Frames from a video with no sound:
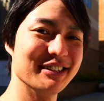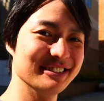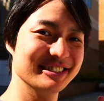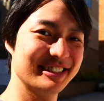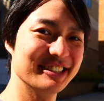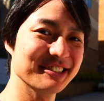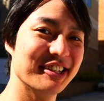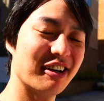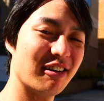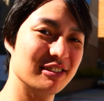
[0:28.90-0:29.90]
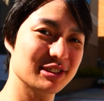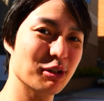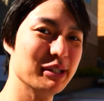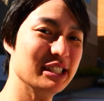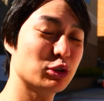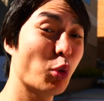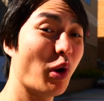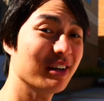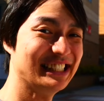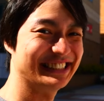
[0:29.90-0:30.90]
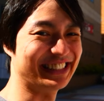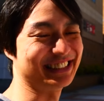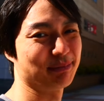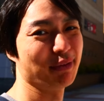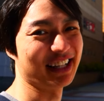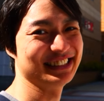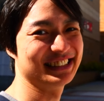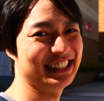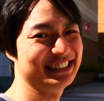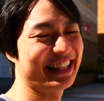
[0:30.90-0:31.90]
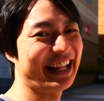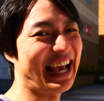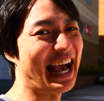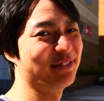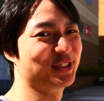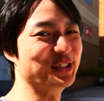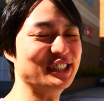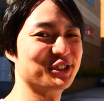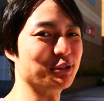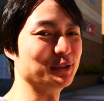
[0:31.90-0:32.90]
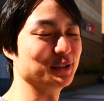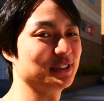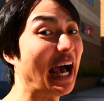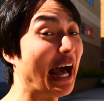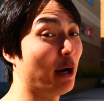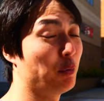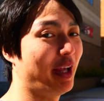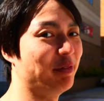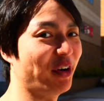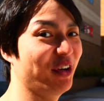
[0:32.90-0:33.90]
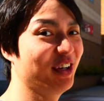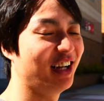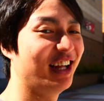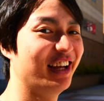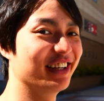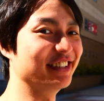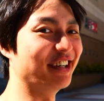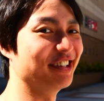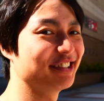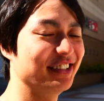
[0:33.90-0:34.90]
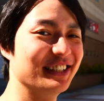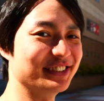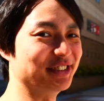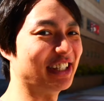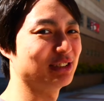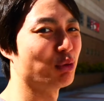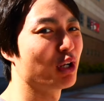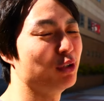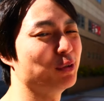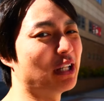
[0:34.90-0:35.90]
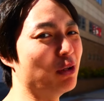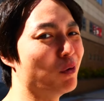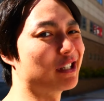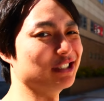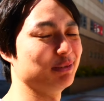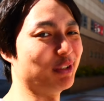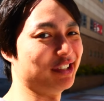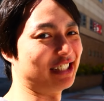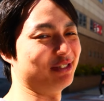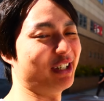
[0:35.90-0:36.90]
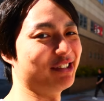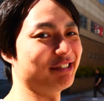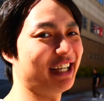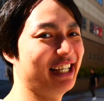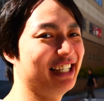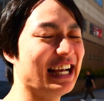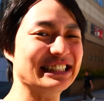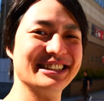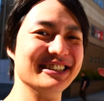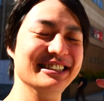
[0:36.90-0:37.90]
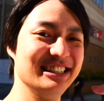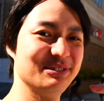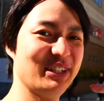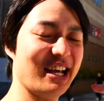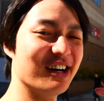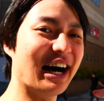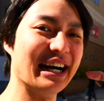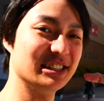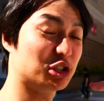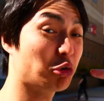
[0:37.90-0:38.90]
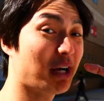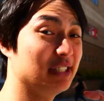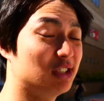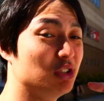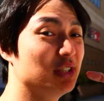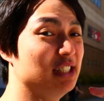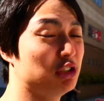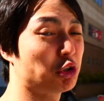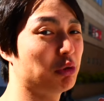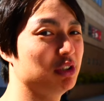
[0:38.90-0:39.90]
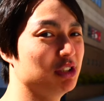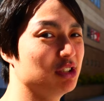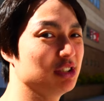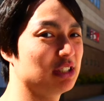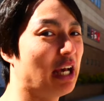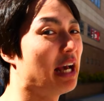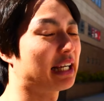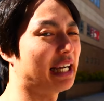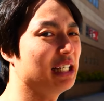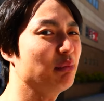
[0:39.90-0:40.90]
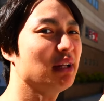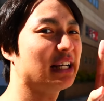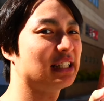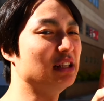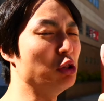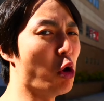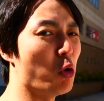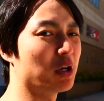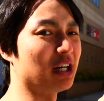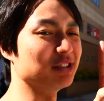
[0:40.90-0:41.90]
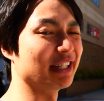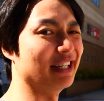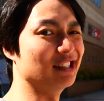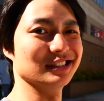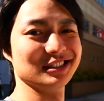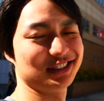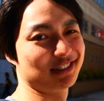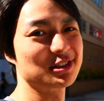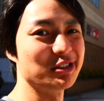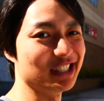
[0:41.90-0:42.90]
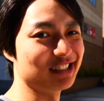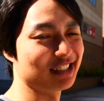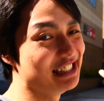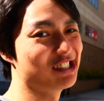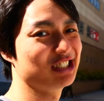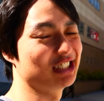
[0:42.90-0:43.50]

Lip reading: Well, still, there are so many touristic places that I have to introduce. However, you know, you guys want to know the local spot as well, right? So in this video, I try to introduce kind of like a local hidden street near